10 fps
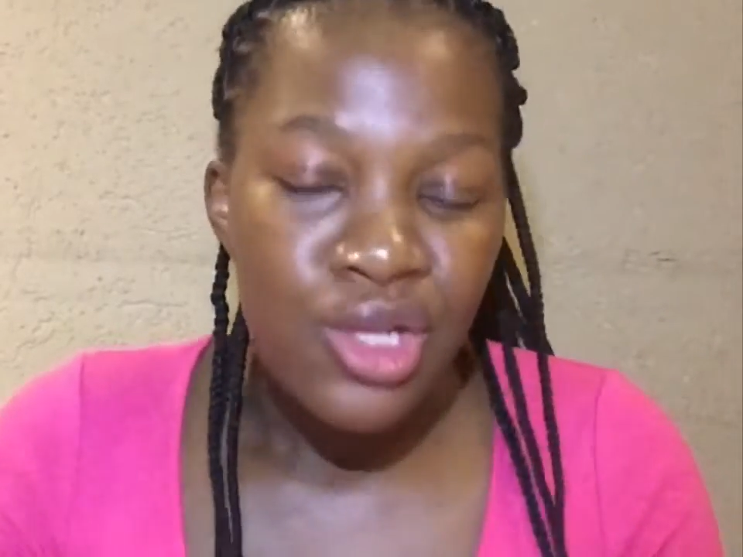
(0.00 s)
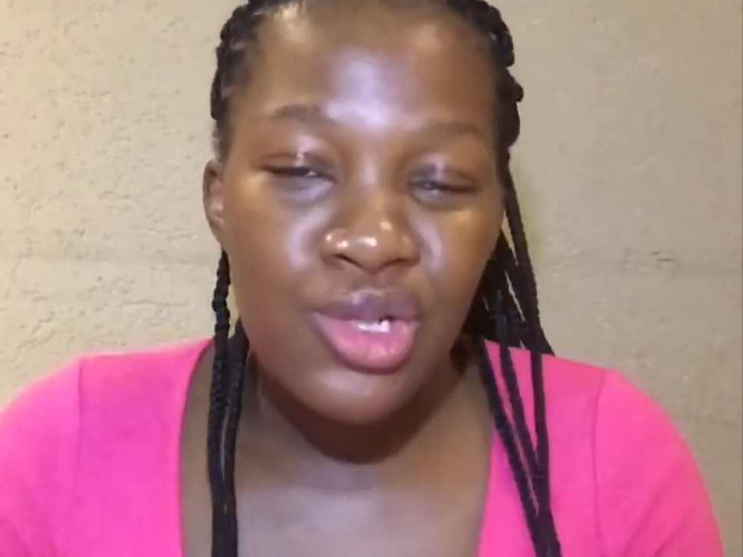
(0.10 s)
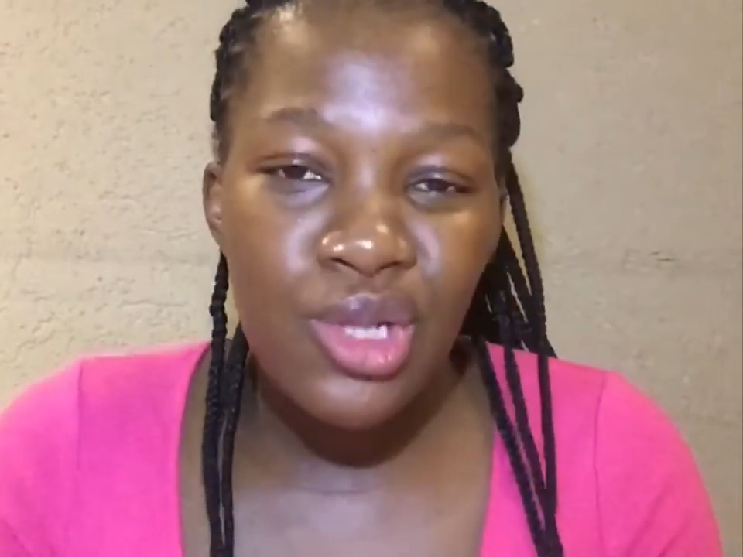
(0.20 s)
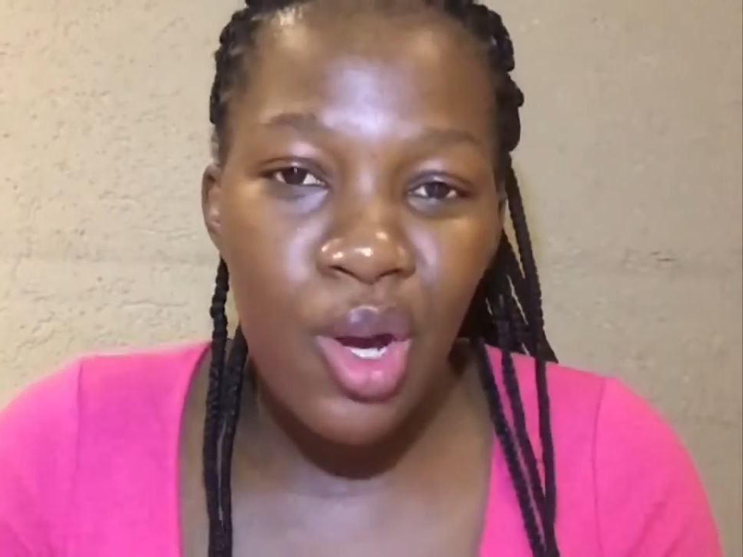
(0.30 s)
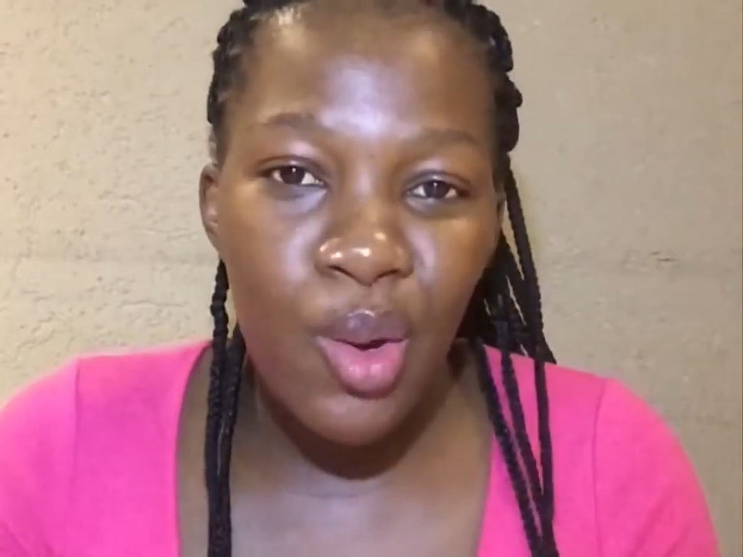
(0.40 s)

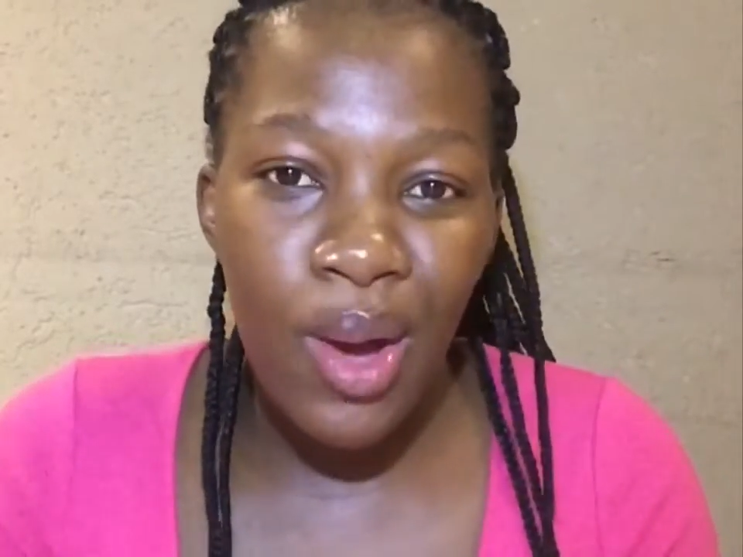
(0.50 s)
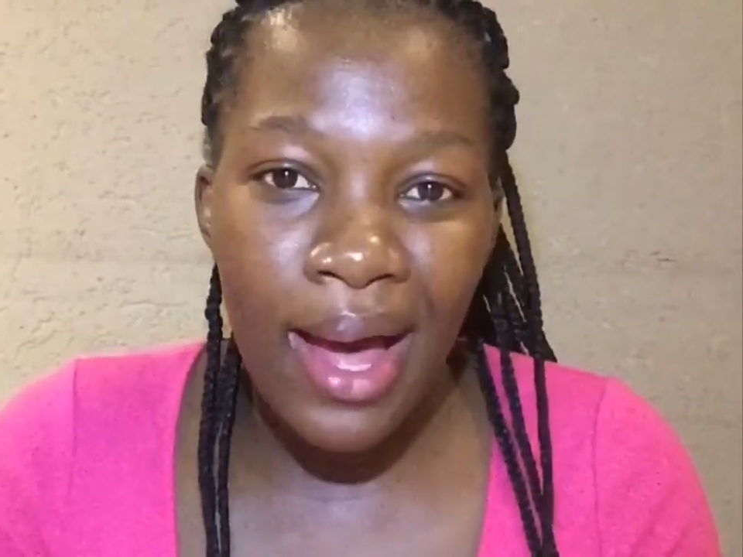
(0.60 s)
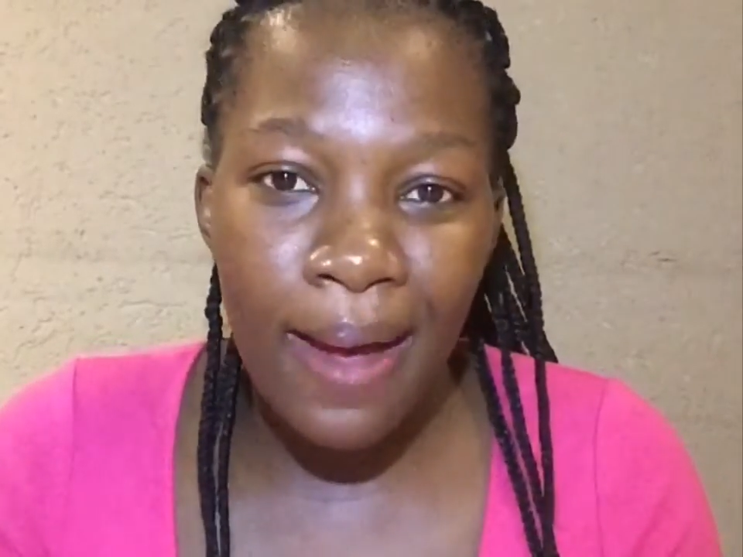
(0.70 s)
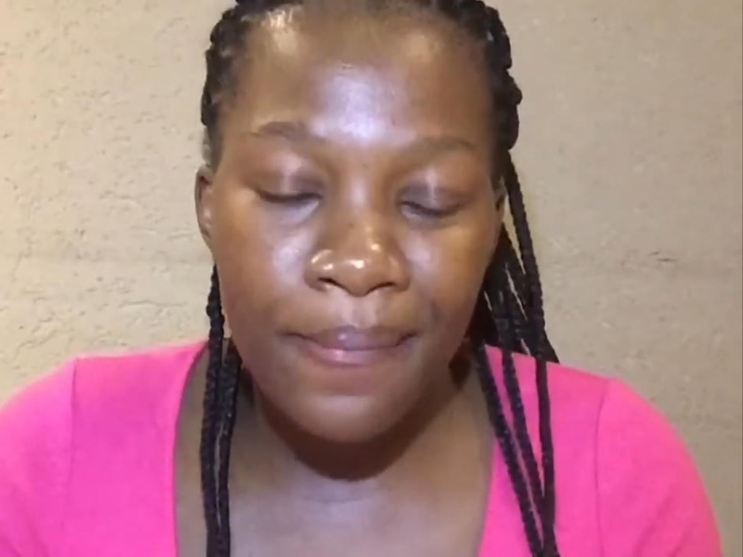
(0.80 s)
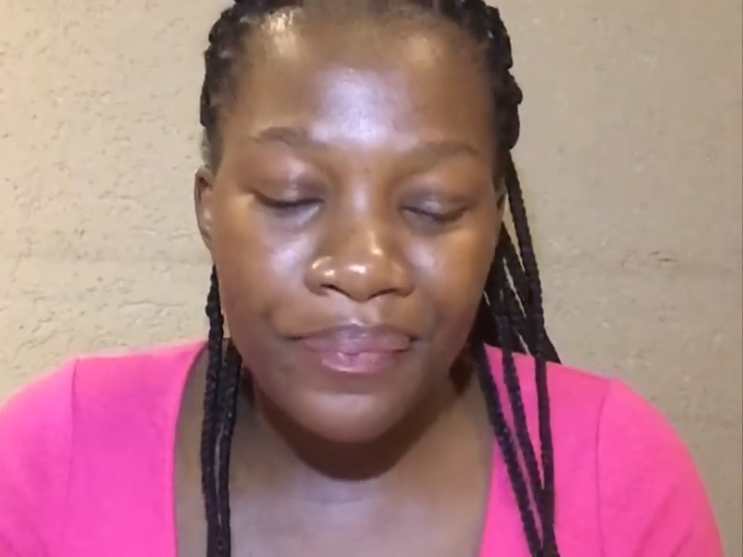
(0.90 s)
So
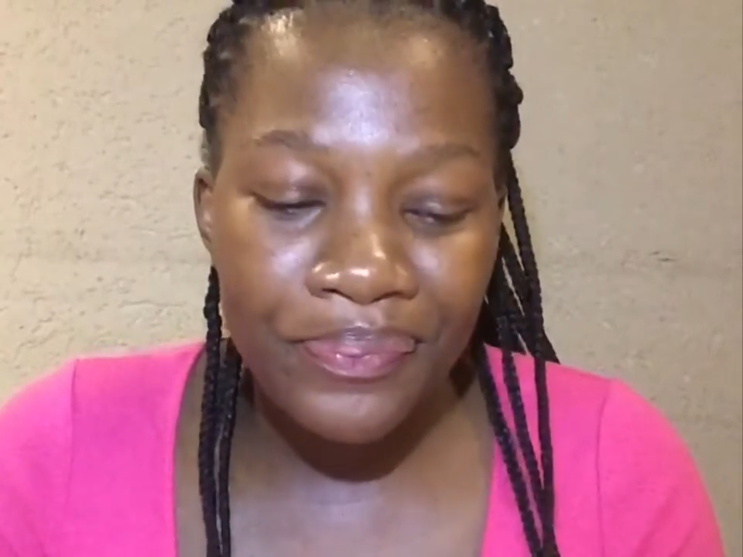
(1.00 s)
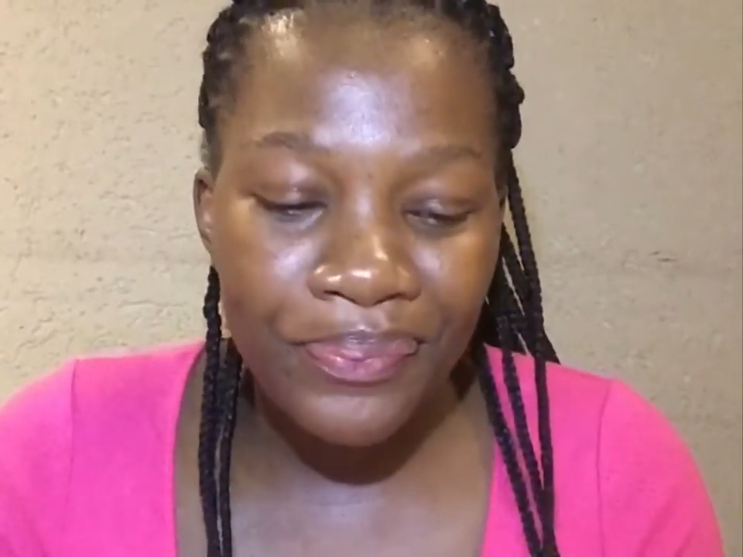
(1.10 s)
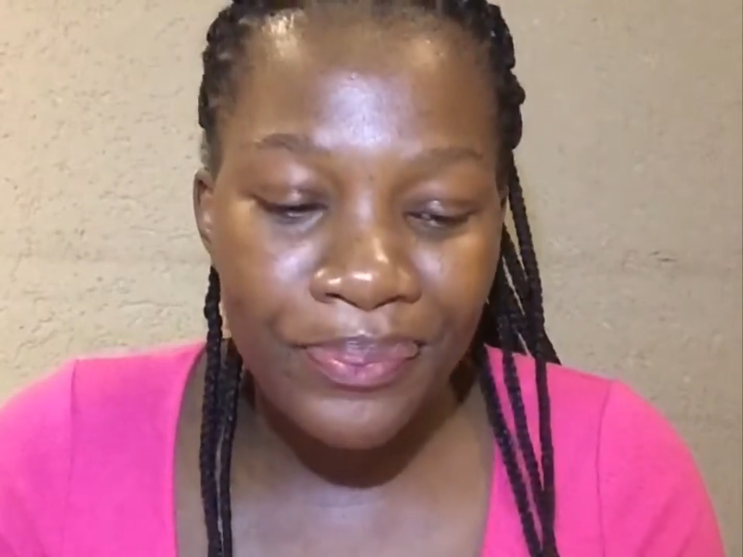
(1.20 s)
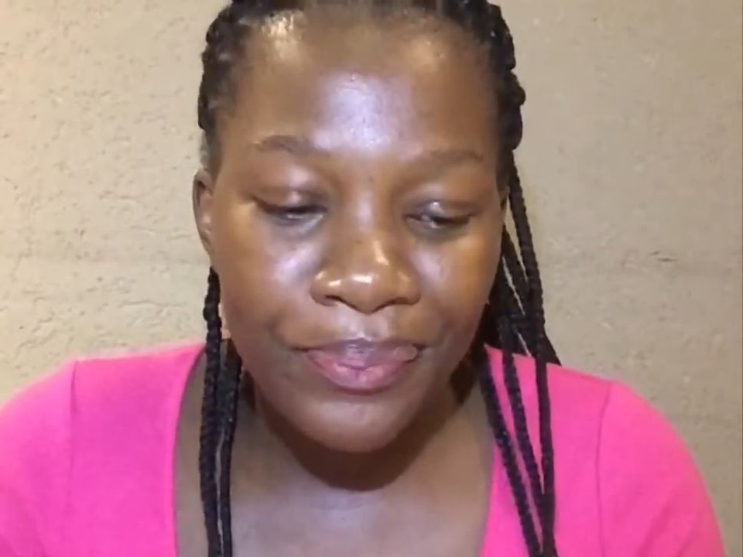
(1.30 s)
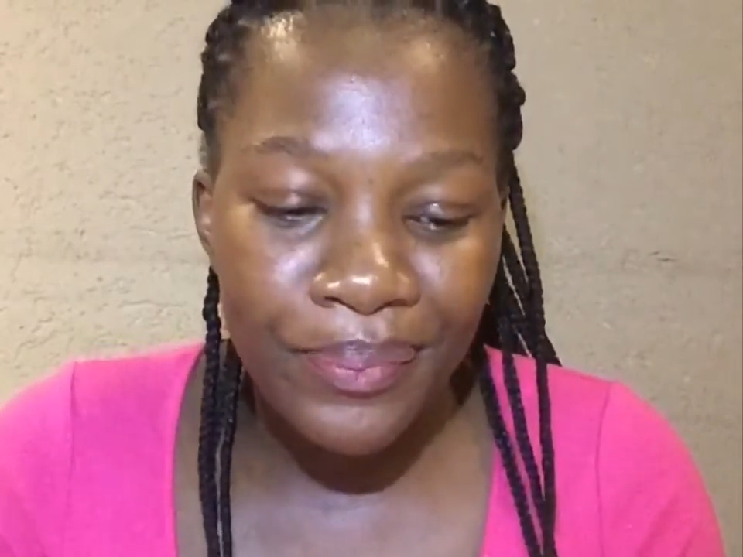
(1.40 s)

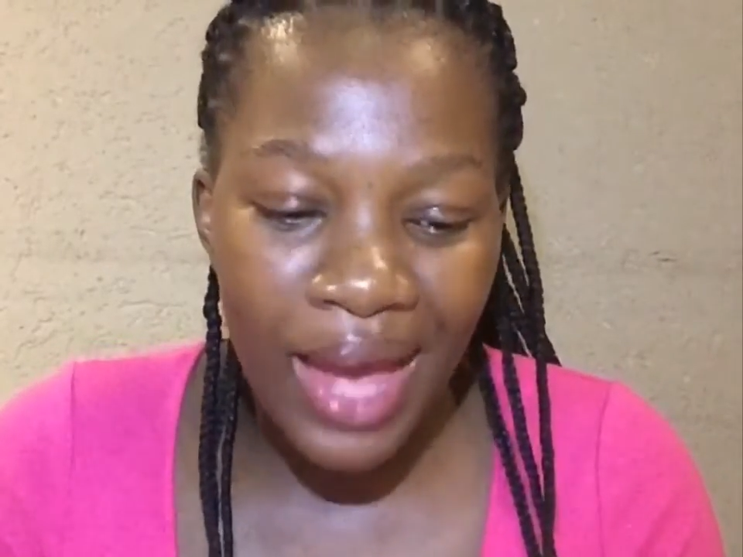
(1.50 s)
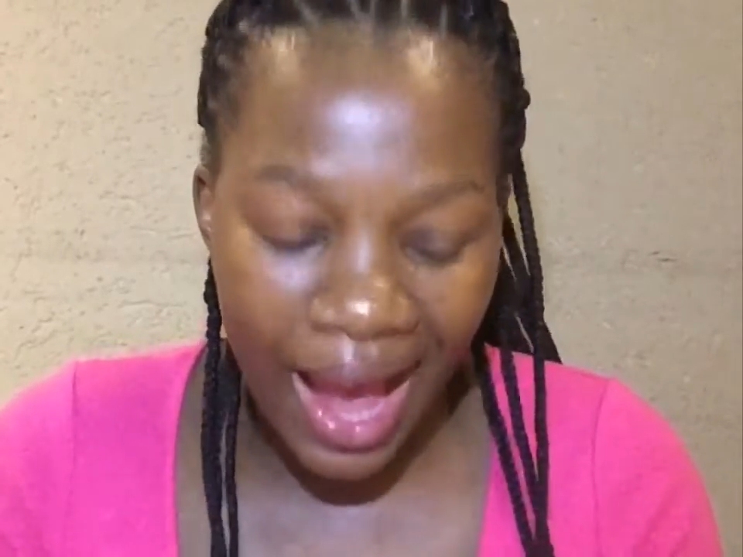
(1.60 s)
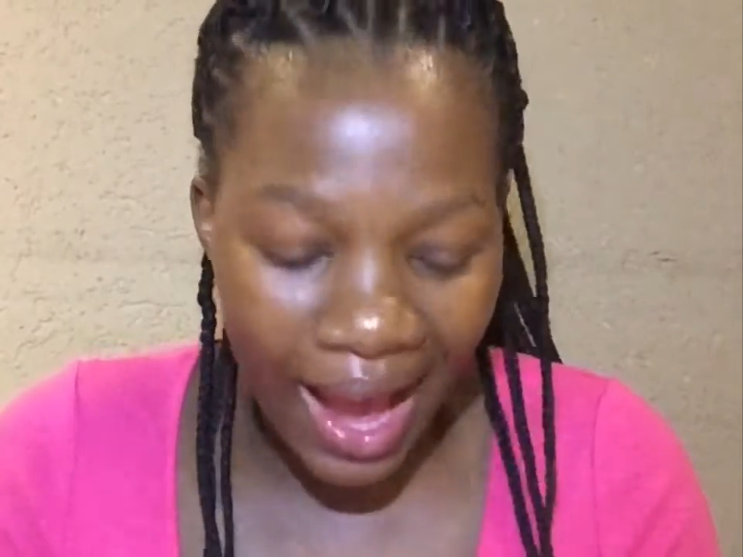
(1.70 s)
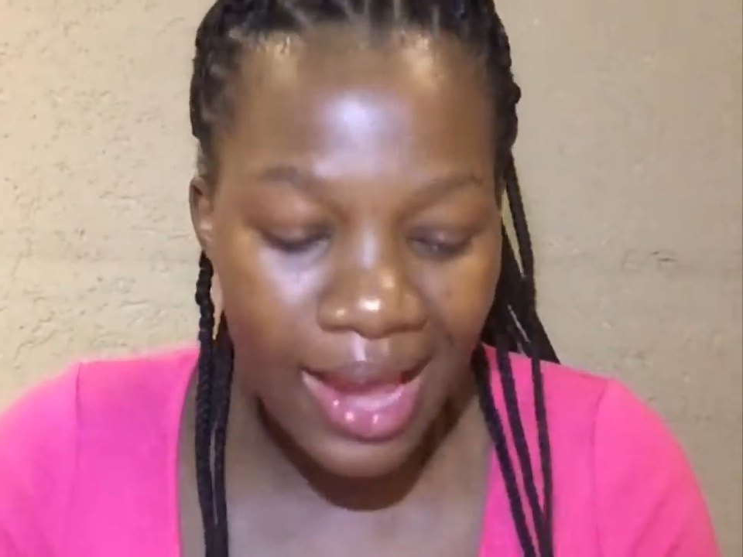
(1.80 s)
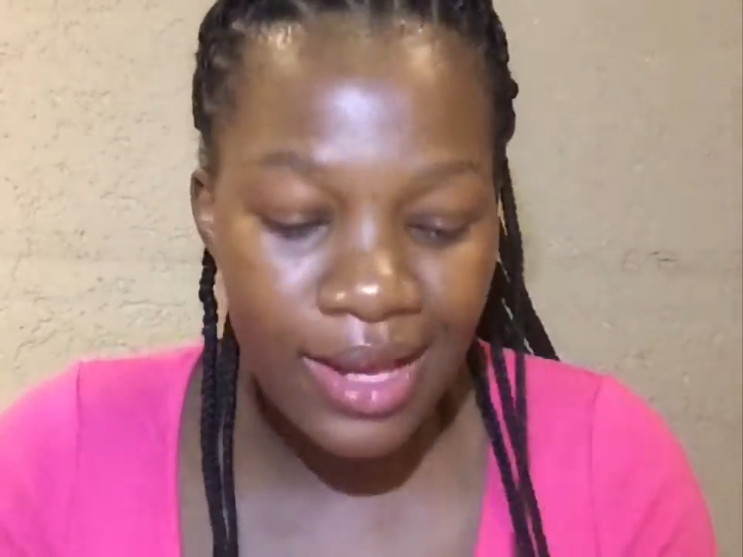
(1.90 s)

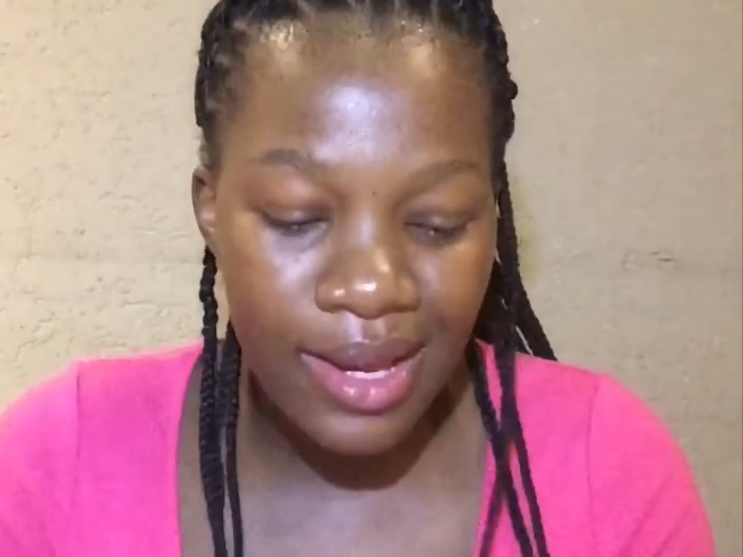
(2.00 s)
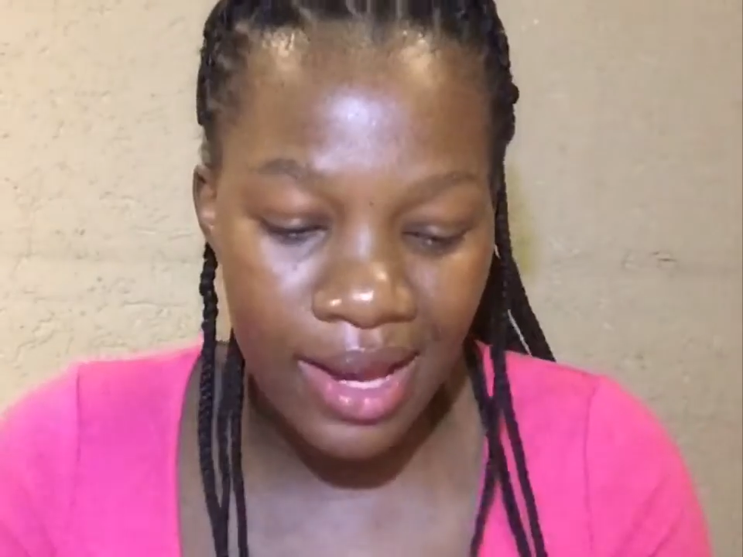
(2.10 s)
high